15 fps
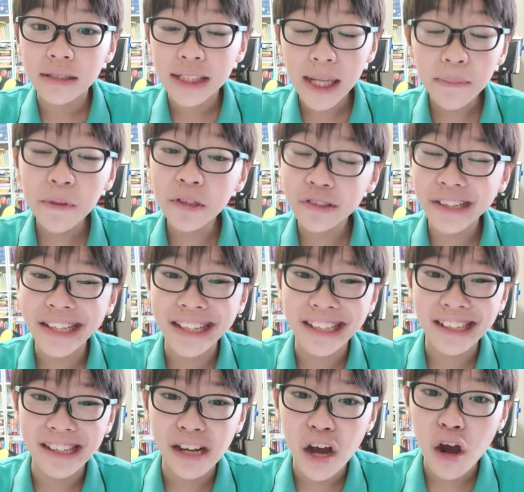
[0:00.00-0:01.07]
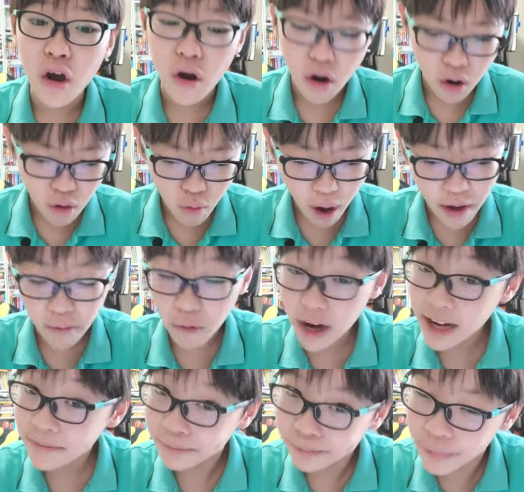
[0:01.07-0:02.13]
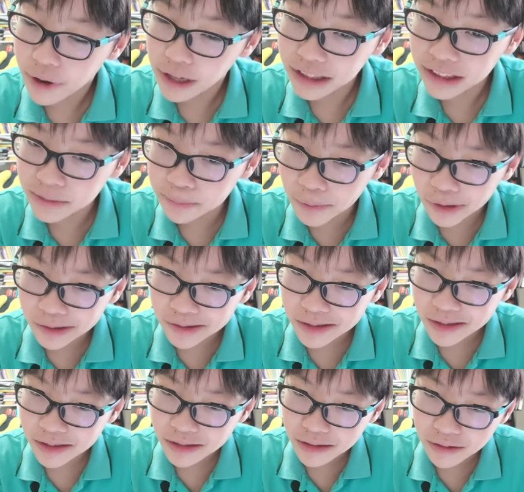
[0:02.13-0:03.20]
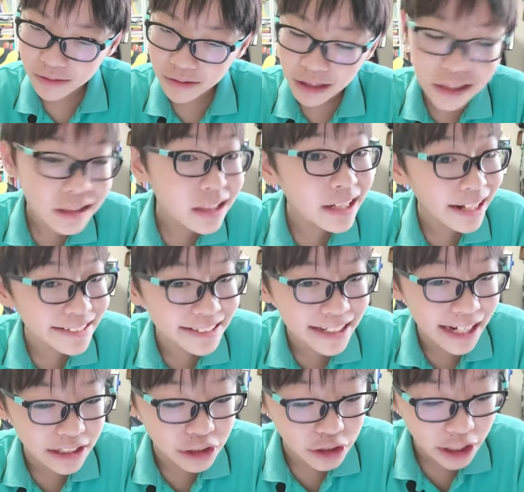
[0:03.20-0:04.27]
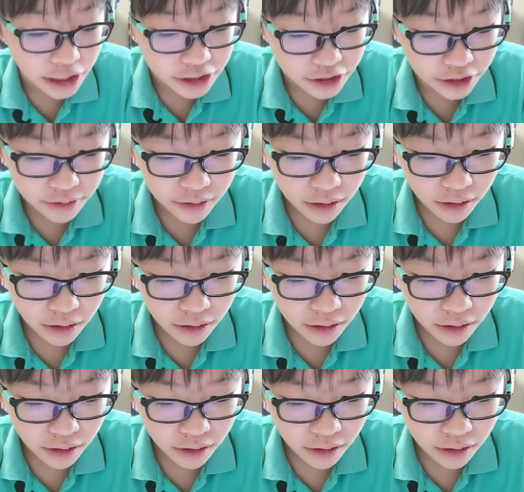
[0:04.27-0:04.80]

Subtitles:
Chapter 3, Where One Burns Books, The Nazi Education.